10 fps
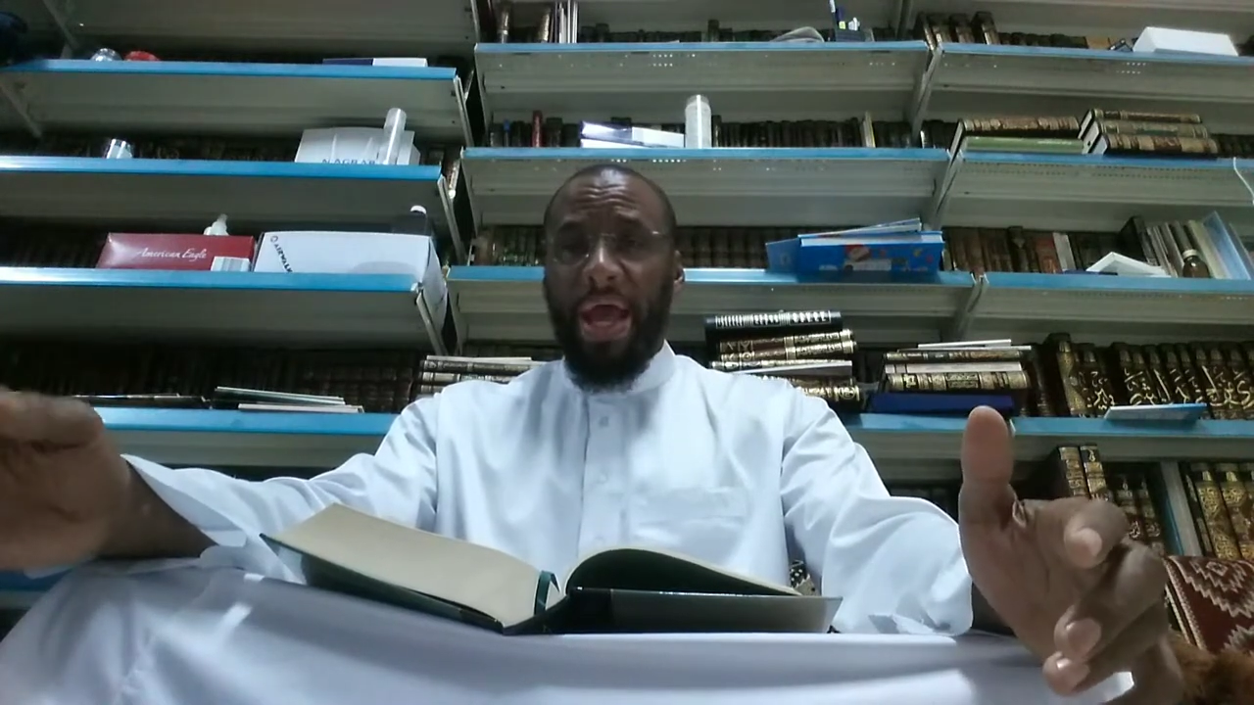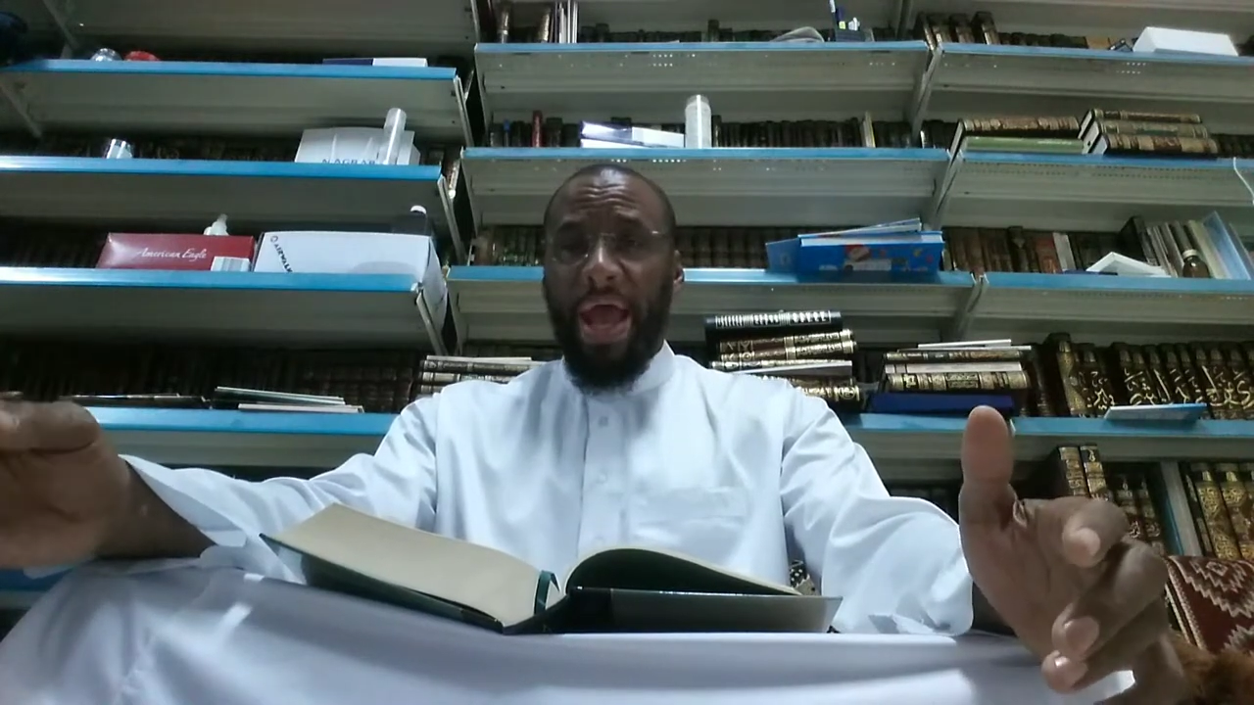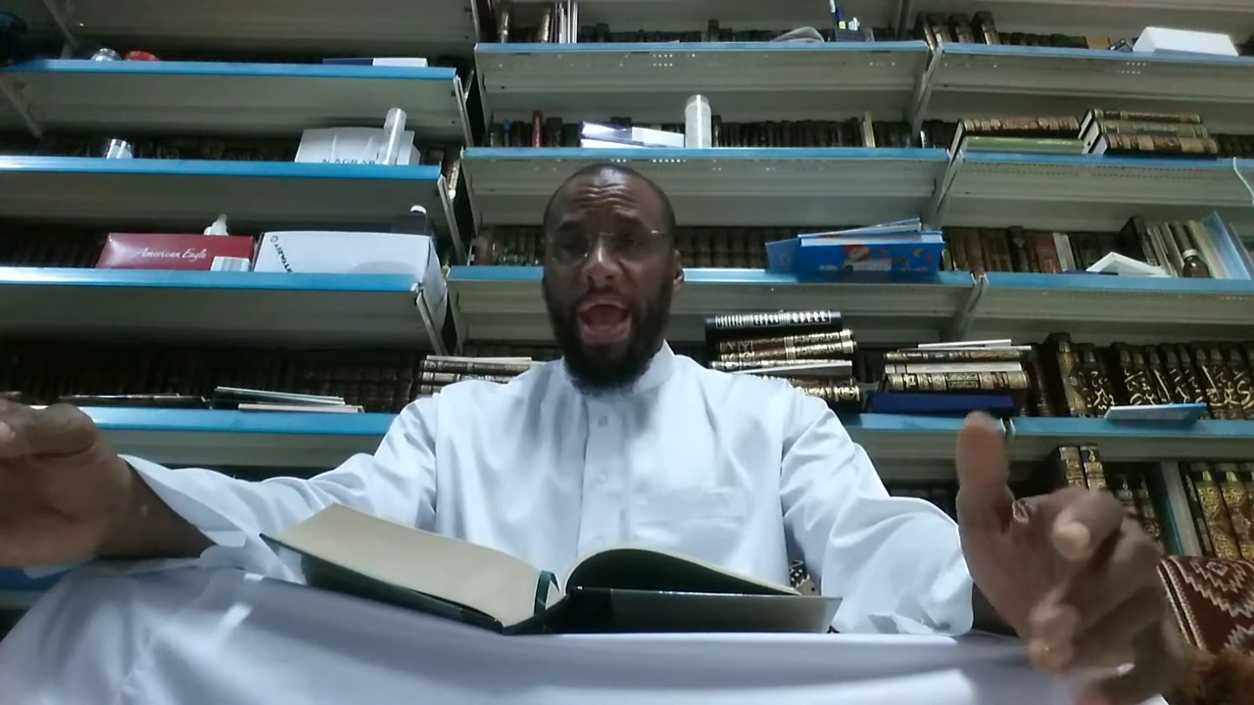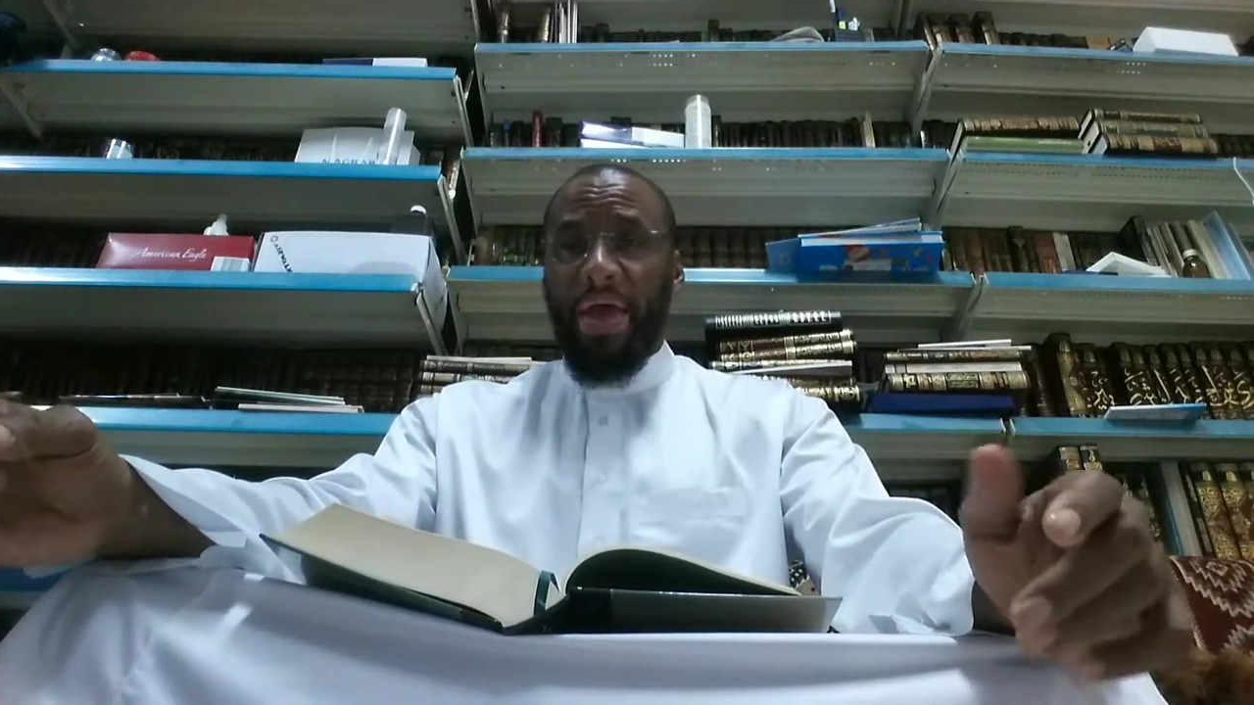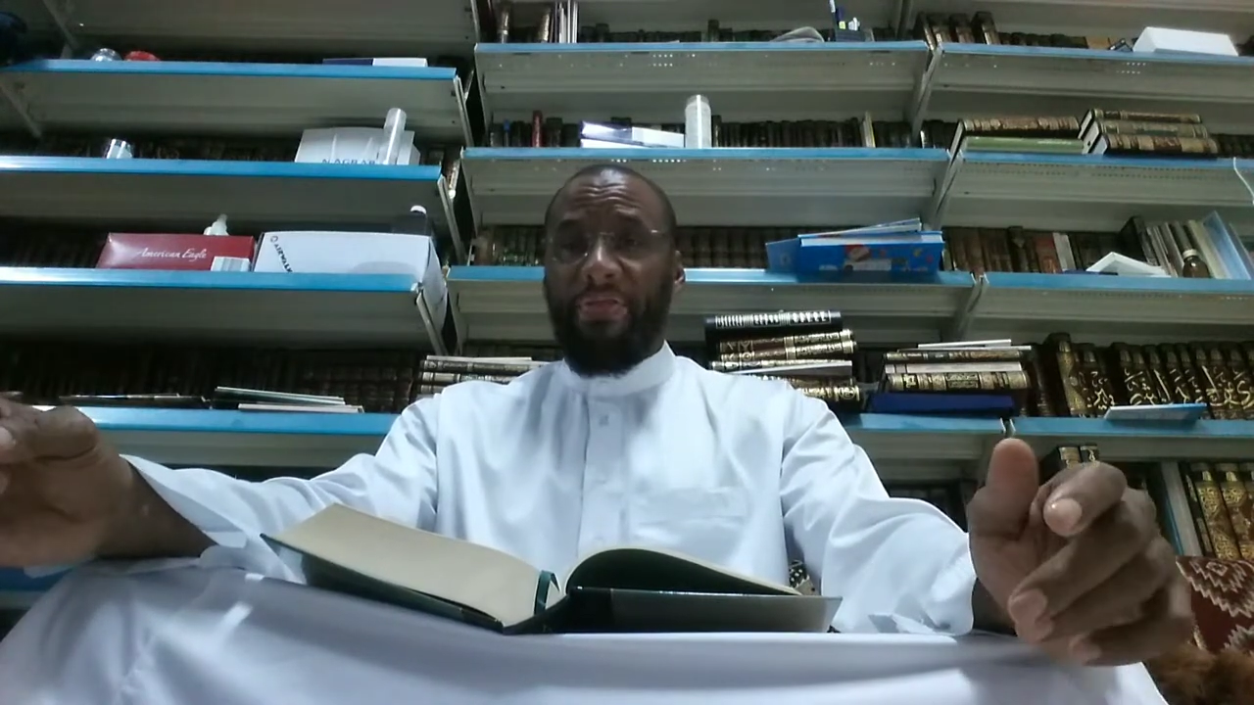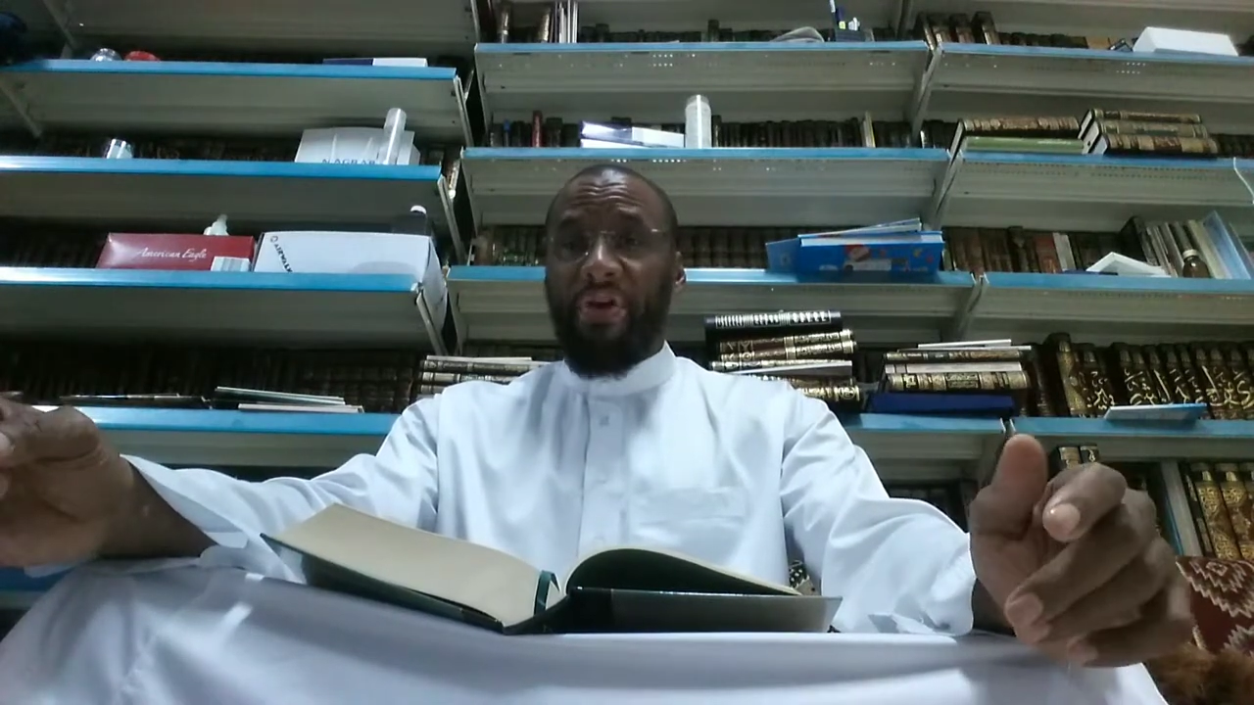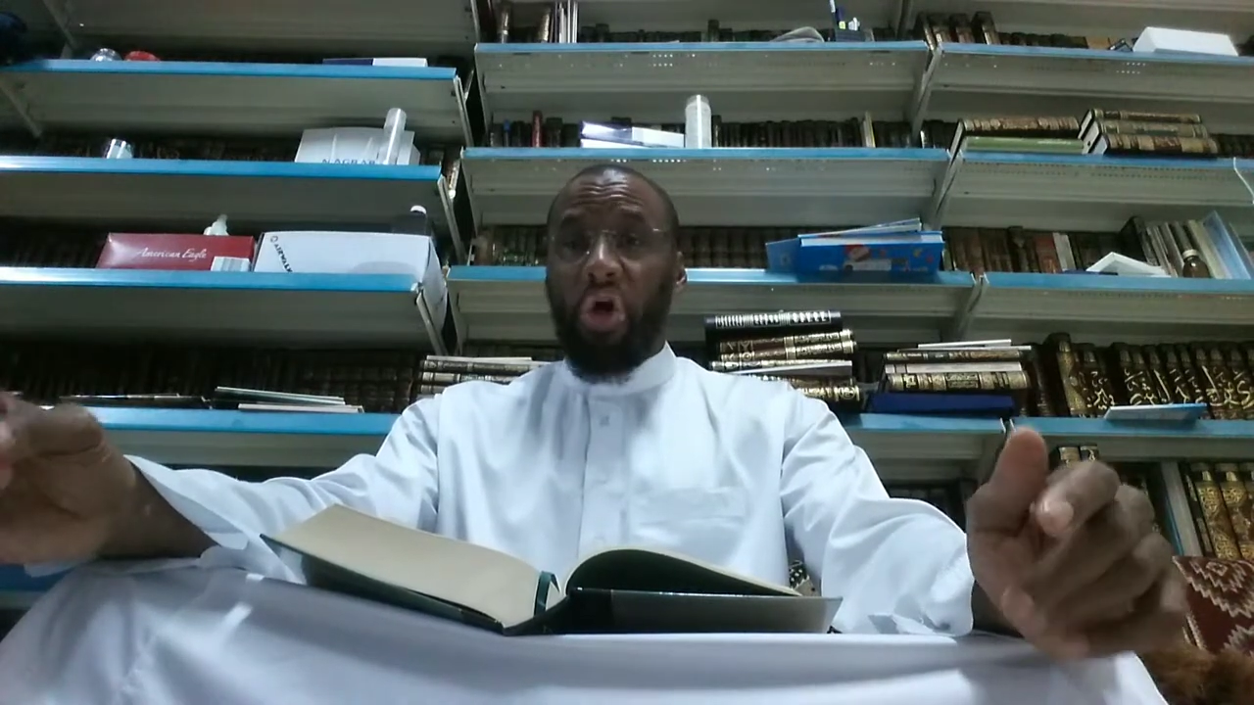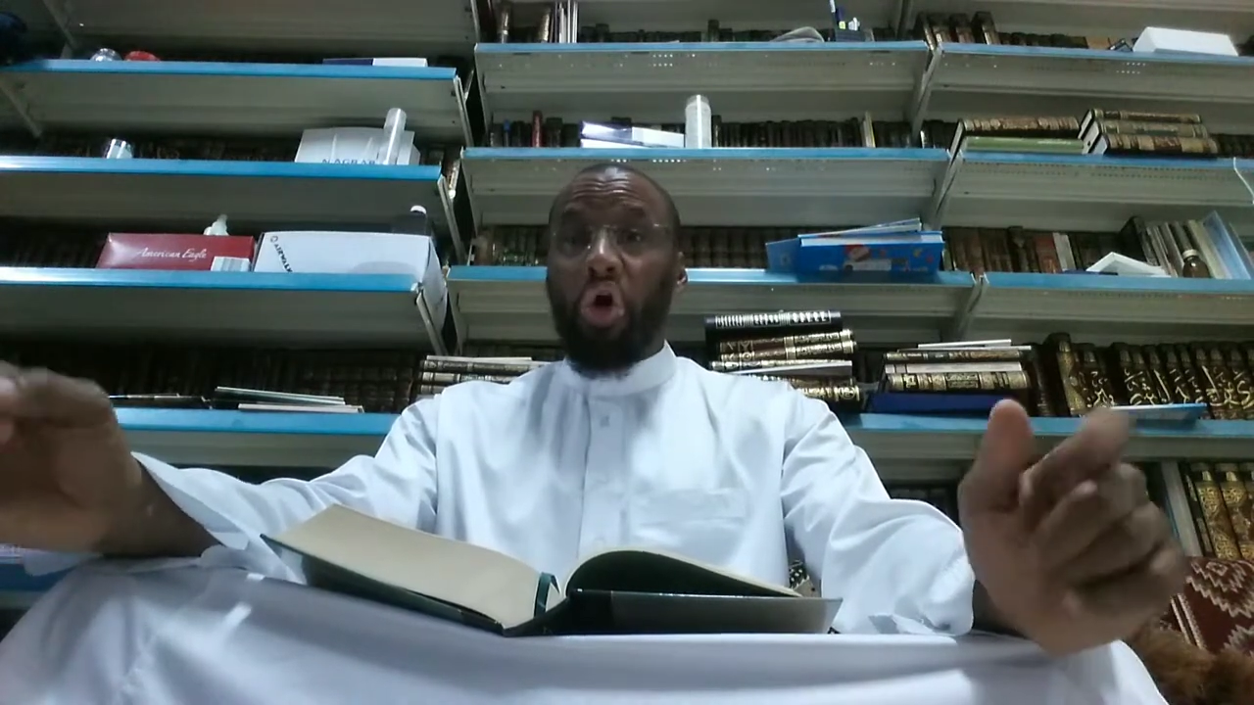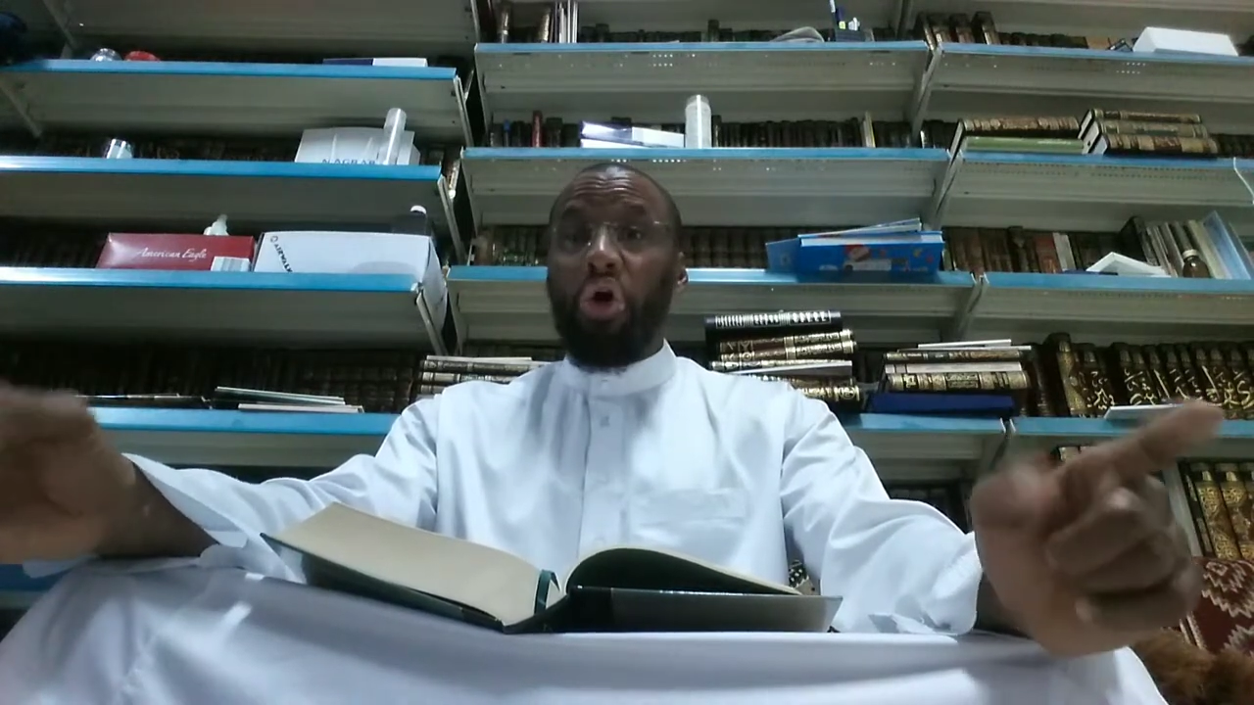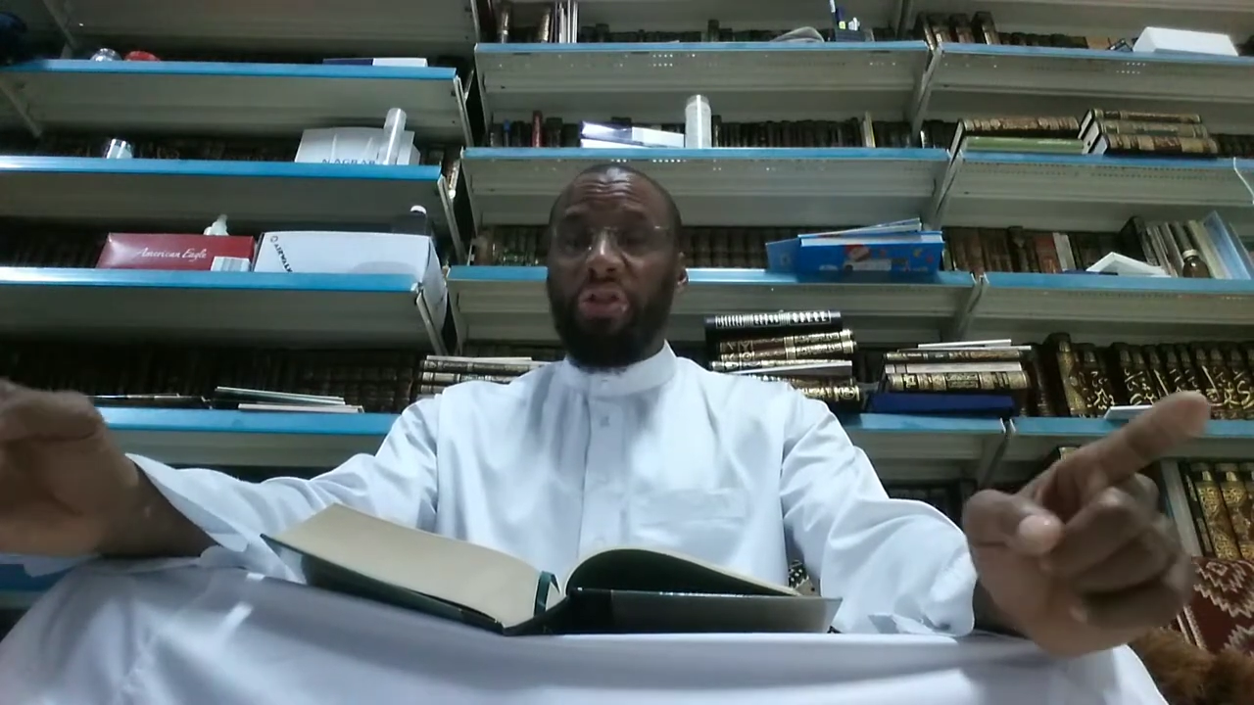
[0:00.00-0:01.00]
and the good